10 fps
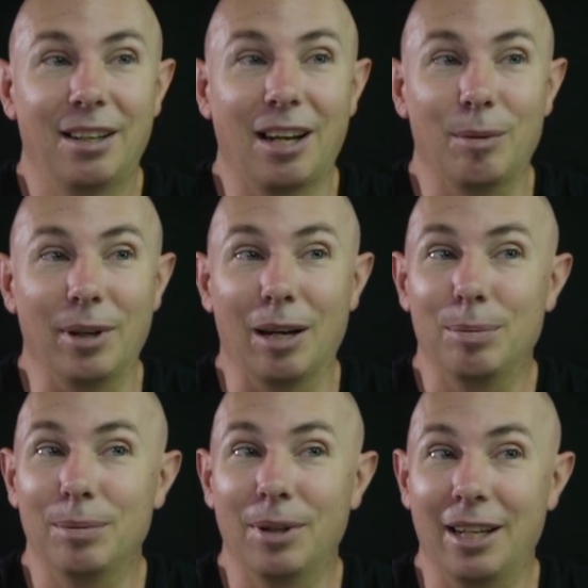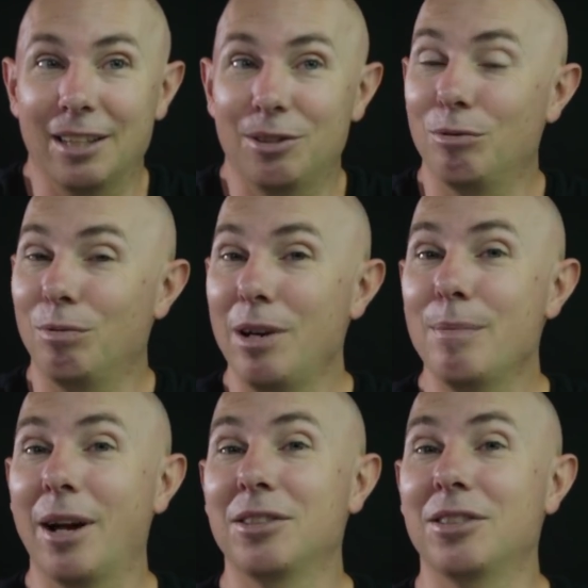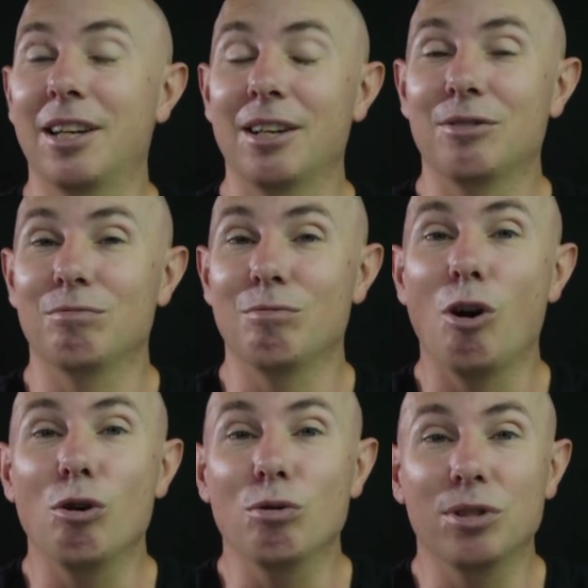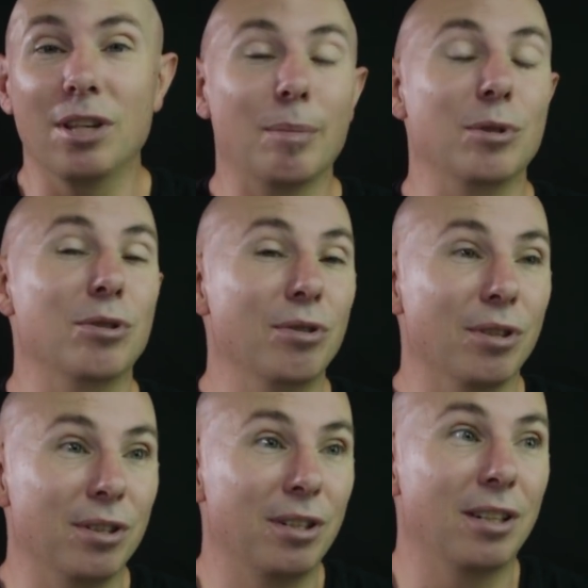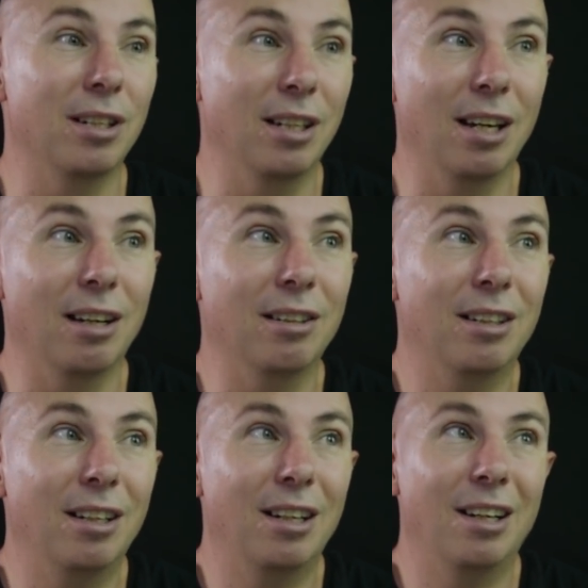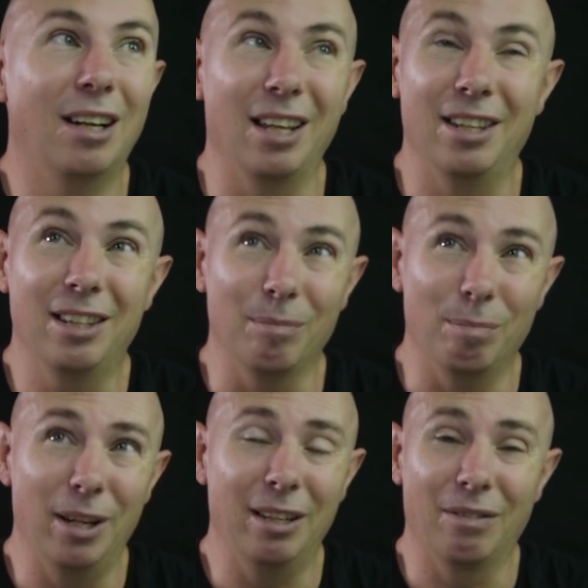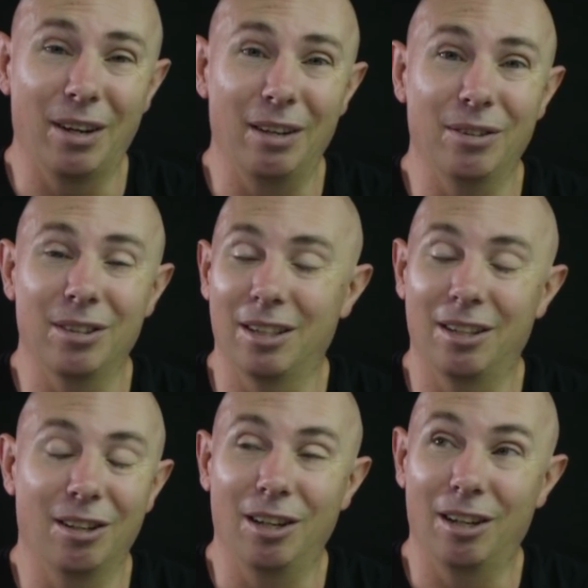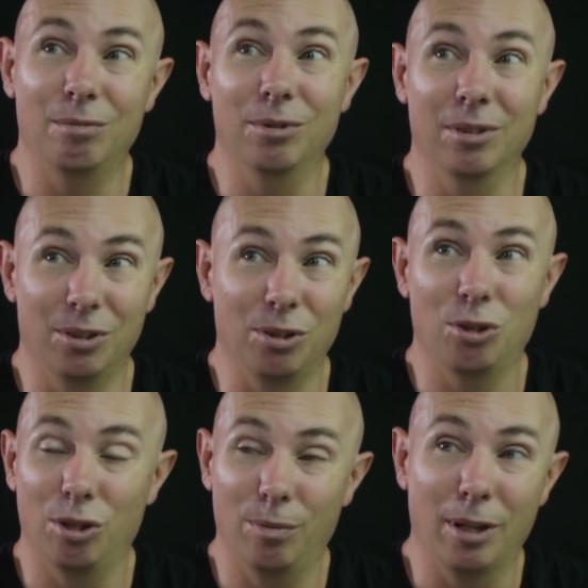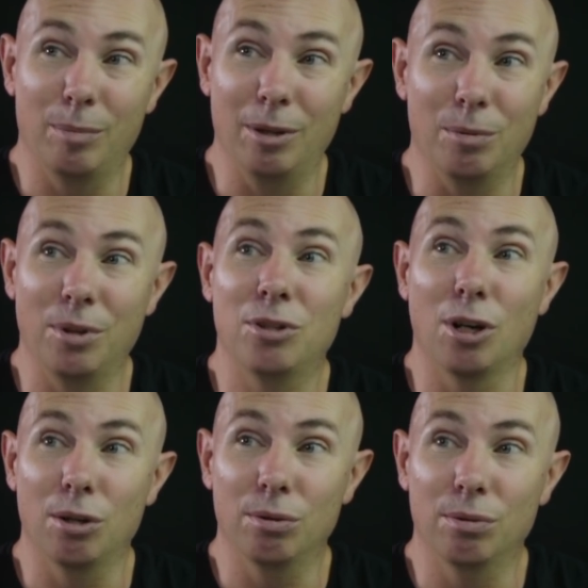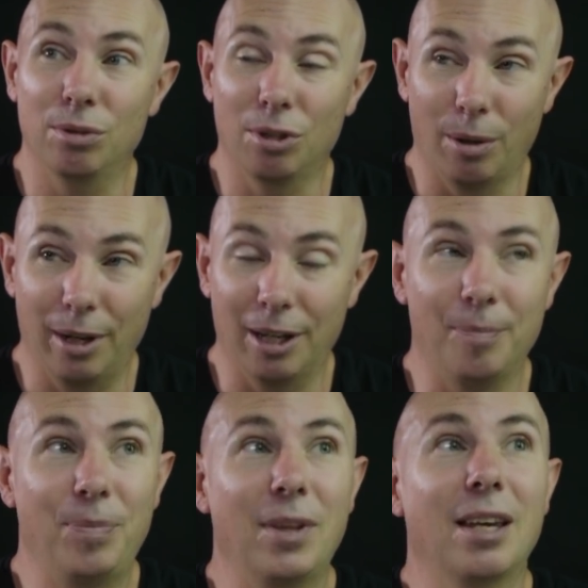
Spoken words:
coming up against a rematch against Rose Namajunas. Now, I think the betting favorites, I don't know, I would have assumed they'd be with Joanna,